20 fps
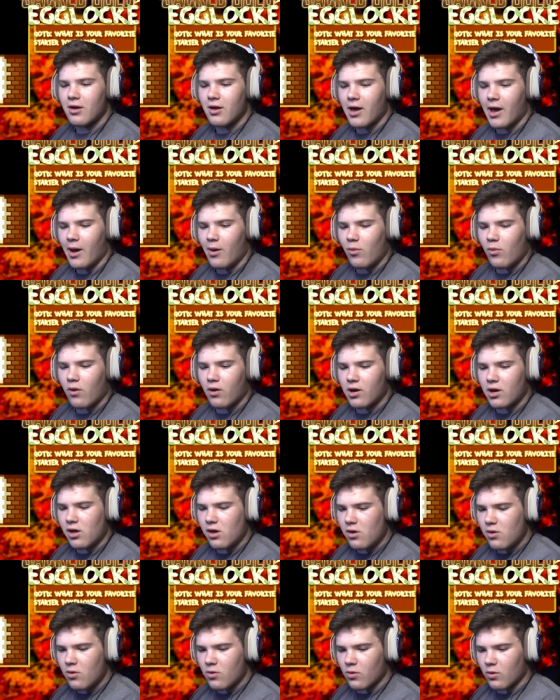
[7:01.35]
How are
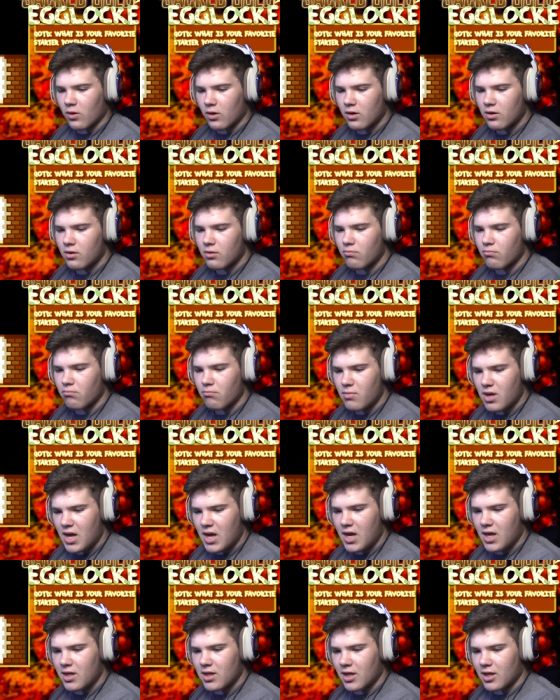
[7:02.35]
you?
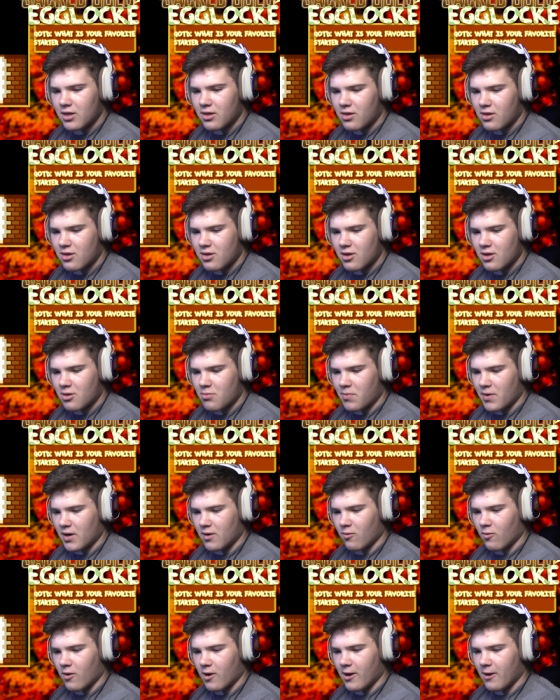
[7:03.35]
Man, that's... It's been
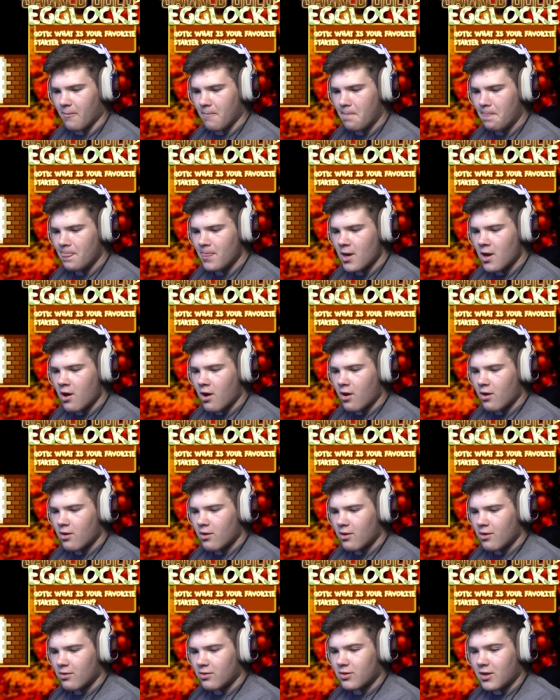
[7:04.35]
a while.
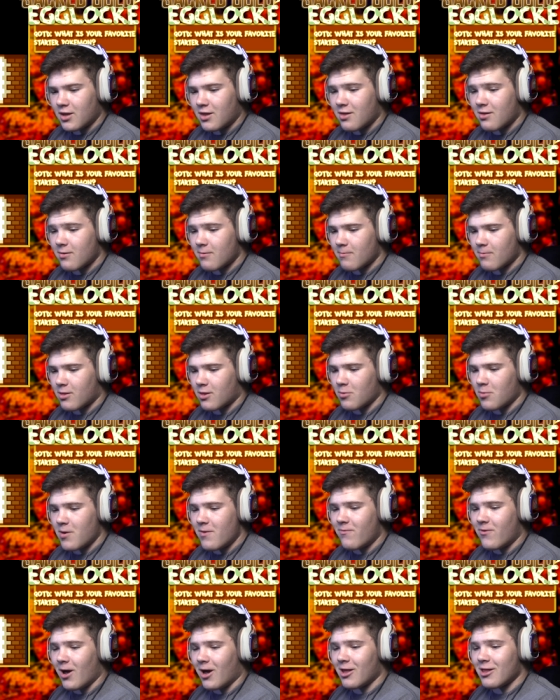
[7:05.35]
That's... So
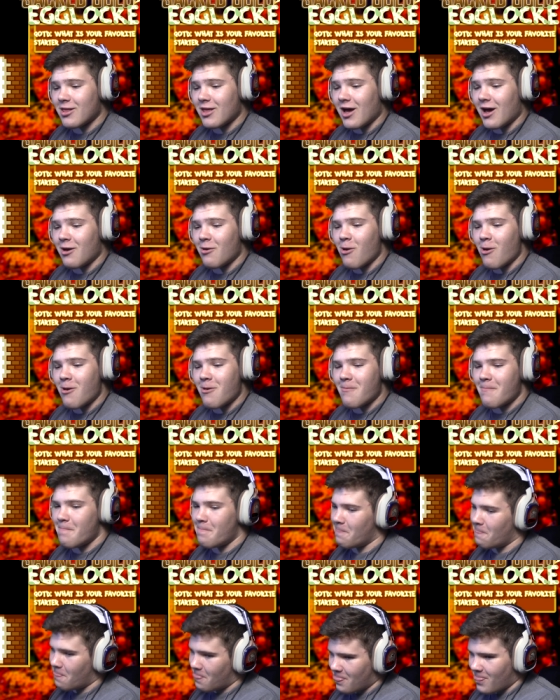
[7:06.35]
we've gotten... Uh,
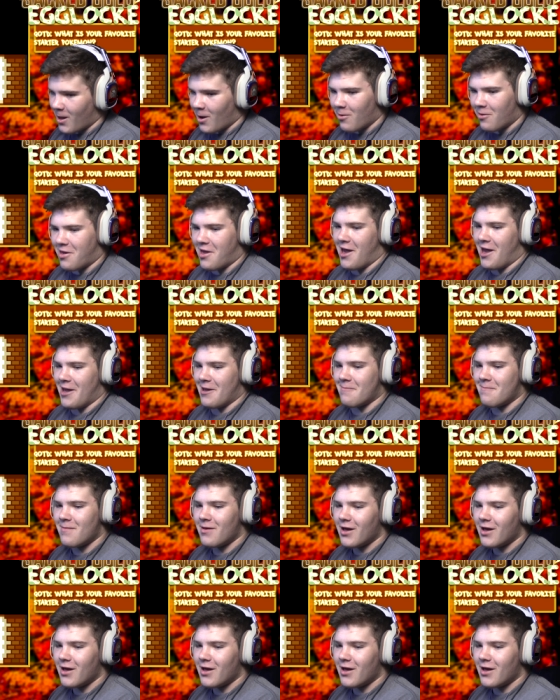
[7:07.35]
okay.